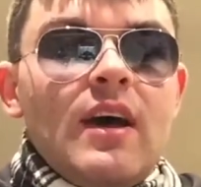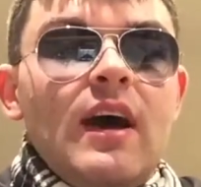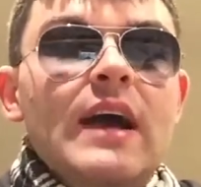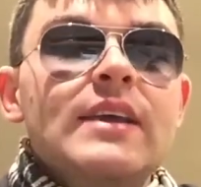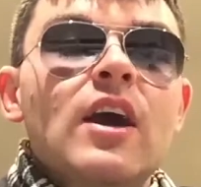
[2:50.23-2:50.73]

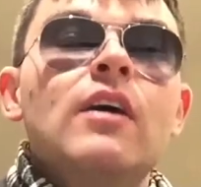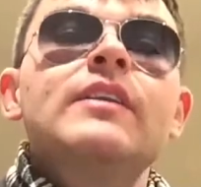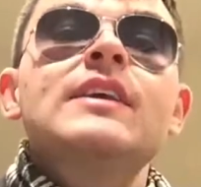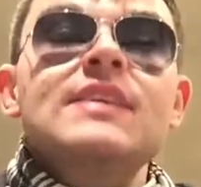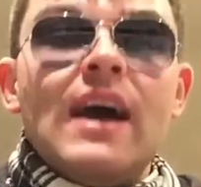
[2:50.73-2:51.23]
I
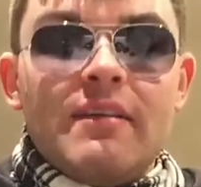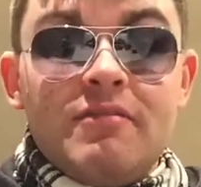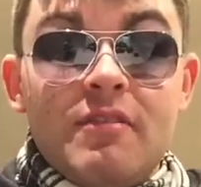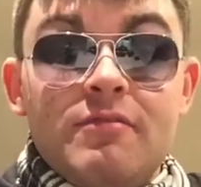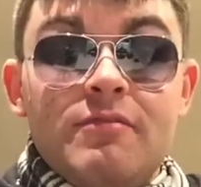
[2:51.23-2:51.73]
currently
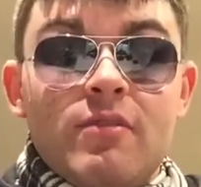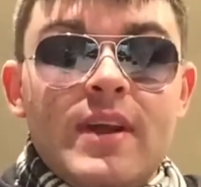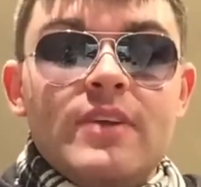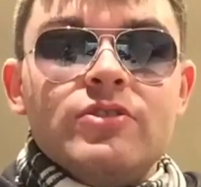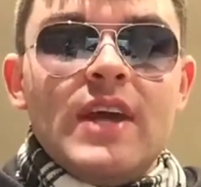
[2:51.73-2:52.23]
have
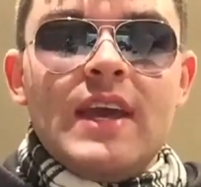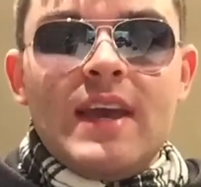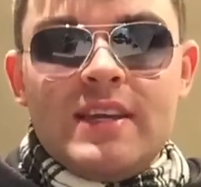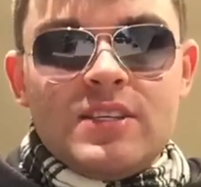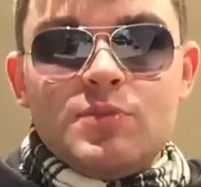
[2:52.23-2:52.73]

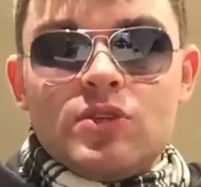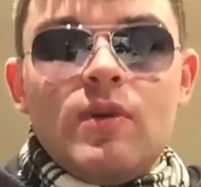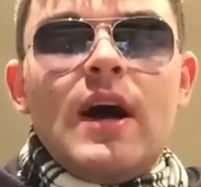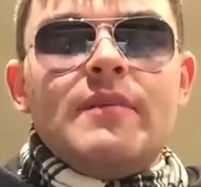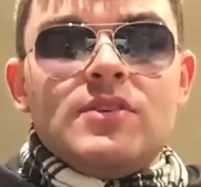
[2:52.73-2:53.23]
388
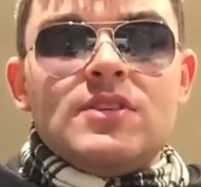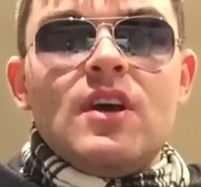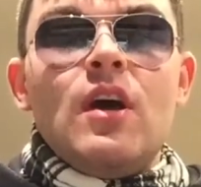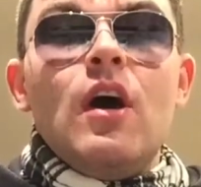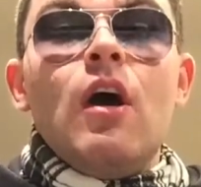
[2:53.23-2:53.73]
subscribers
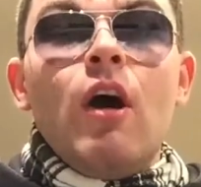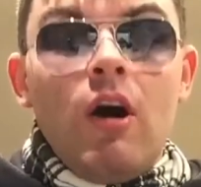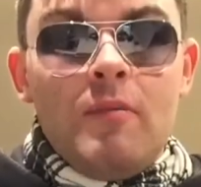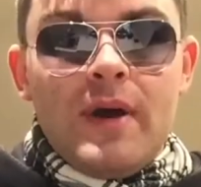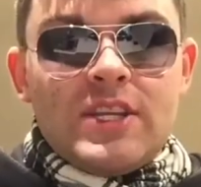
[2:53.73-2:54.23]

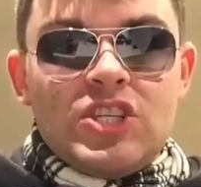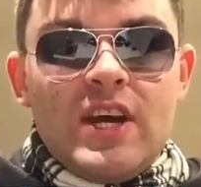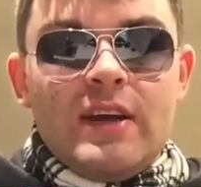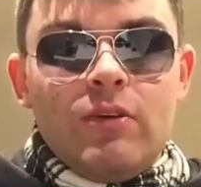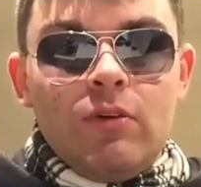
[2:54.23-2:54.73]
on my
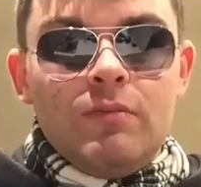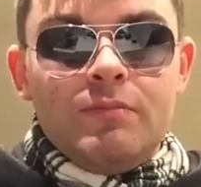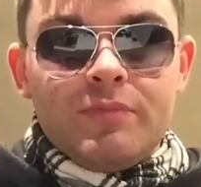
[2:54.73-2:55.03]
channel.